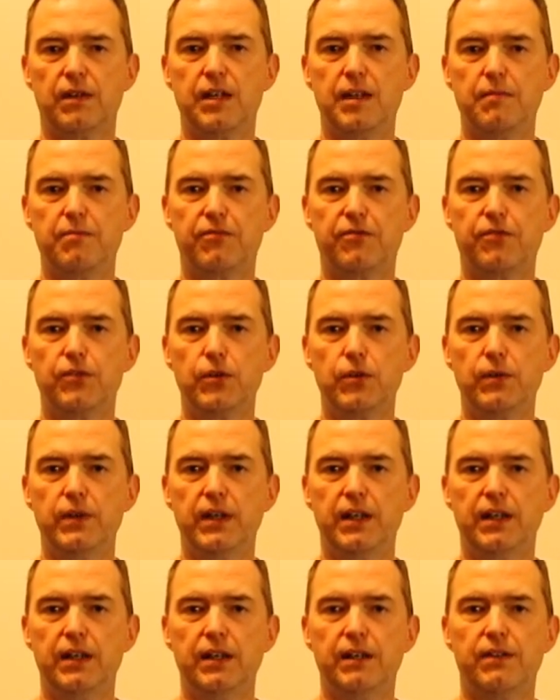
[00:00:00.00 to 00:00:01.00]
keep fruit
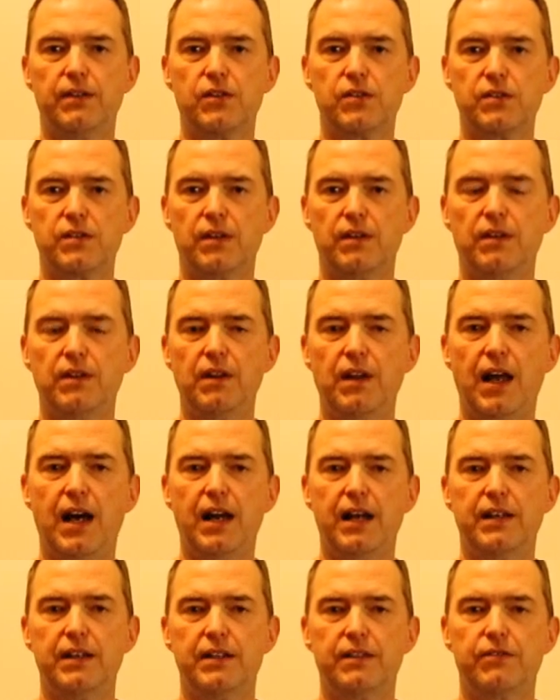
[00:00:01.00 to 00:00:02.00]
in it. There's a
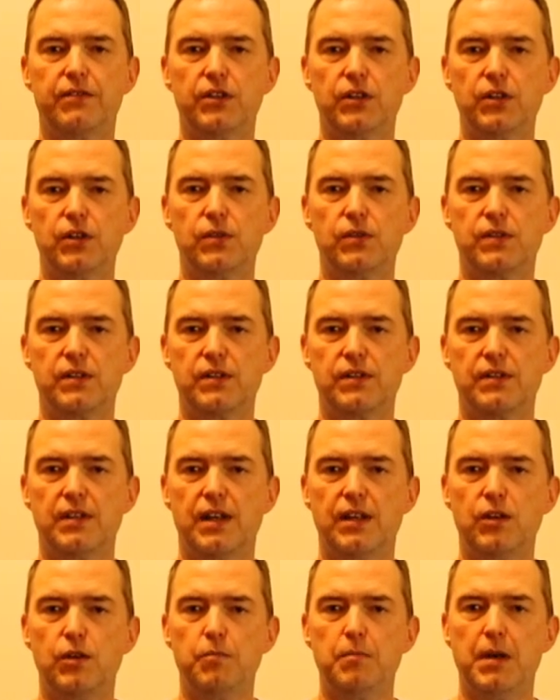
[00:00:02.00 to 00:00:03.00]
lot of different uses
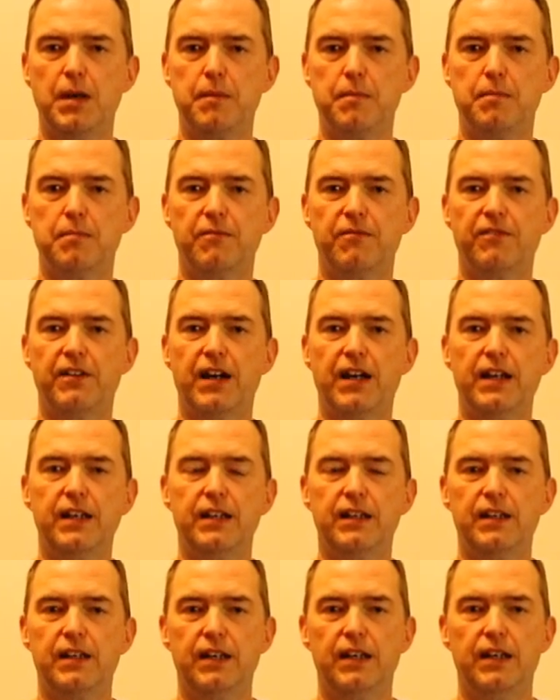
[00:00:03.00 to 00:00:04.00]
that you may
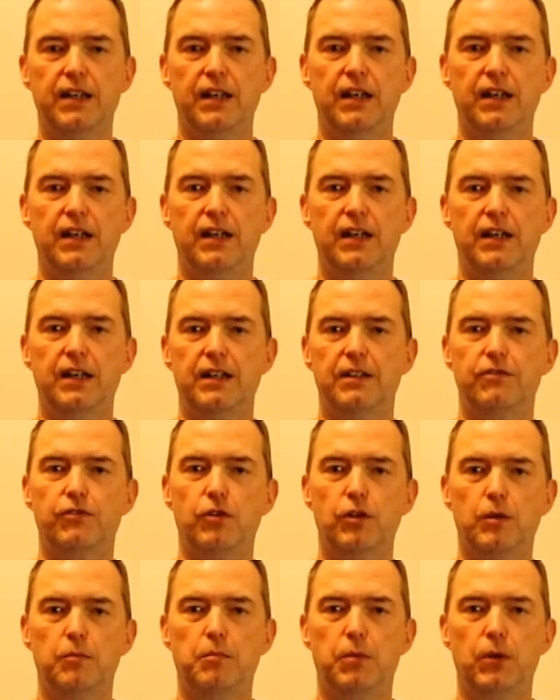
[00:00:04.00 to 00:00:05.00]
find
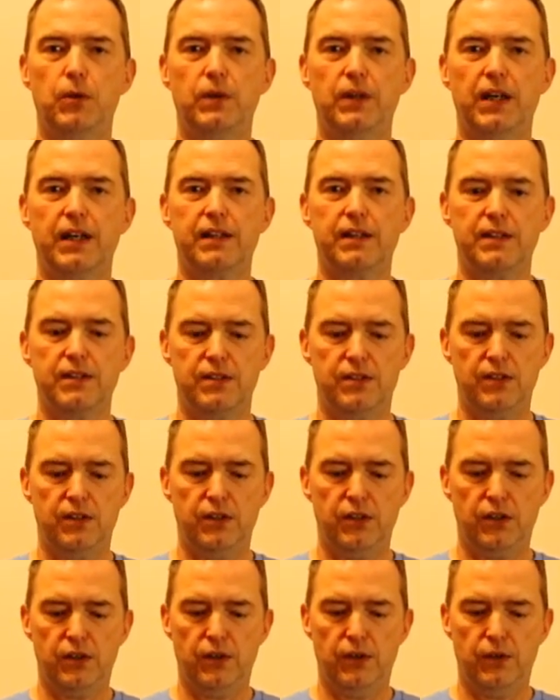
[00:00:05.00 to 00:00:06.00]
for a bowl like this
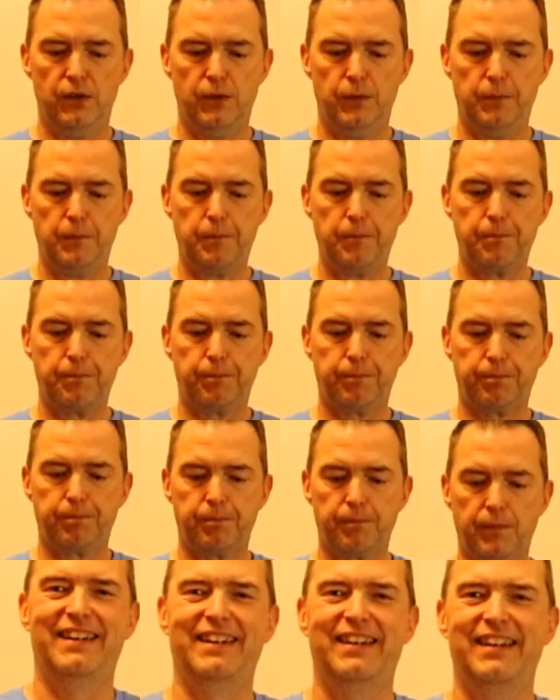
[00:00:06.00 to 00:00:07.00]
in your home.
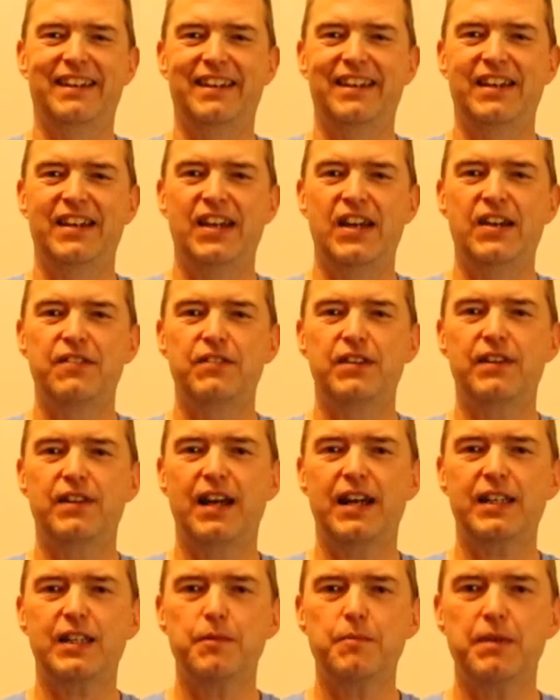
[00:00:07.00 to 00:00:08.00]
If you'd
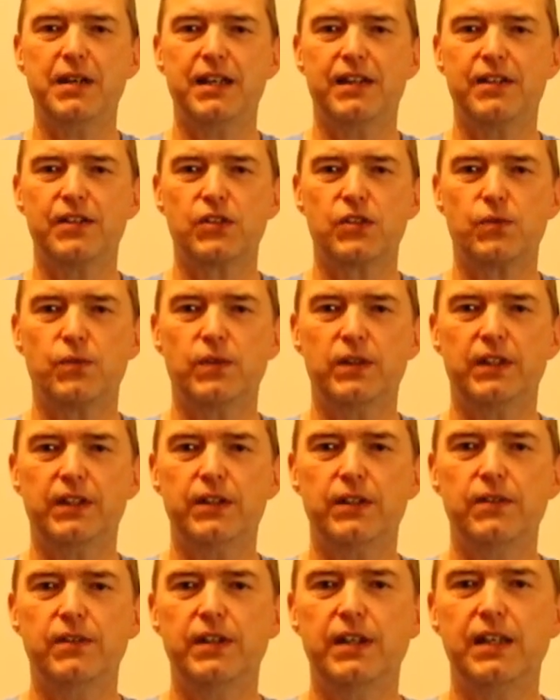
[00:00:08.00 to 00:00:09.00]
like to make this
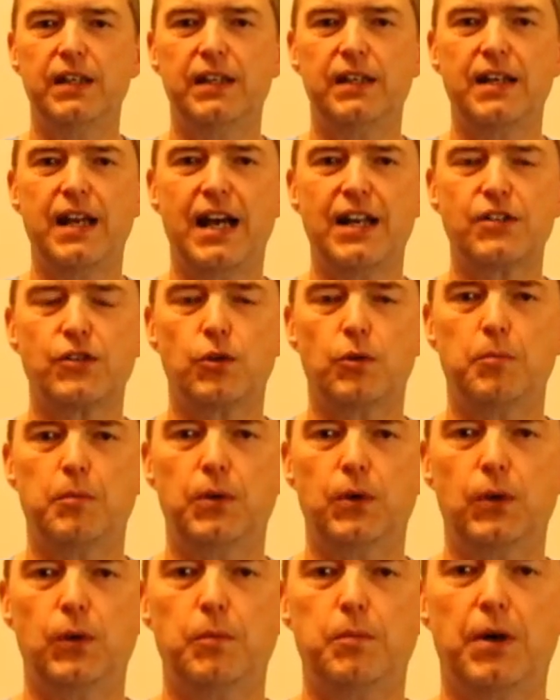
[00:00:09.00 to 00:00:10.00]
really unique natural
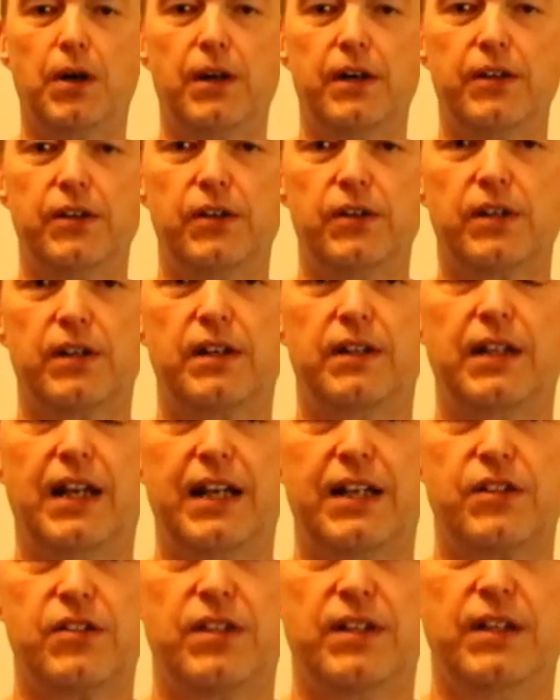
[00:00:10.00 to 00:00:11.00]
bowl part of your
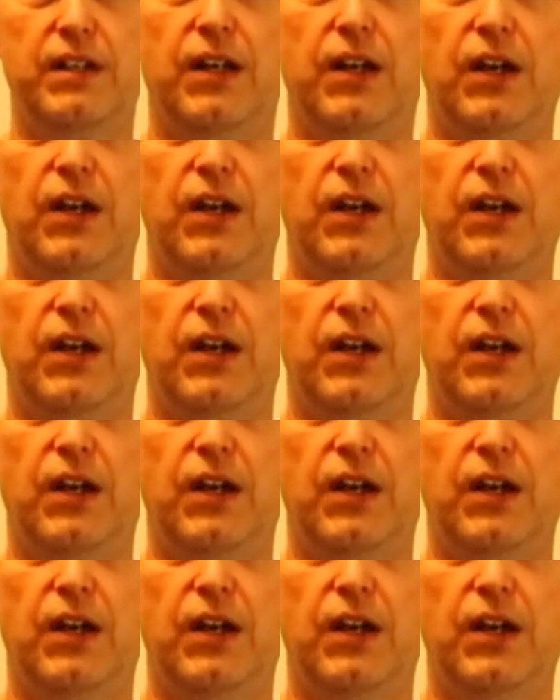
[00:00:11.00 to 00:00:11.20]
collection,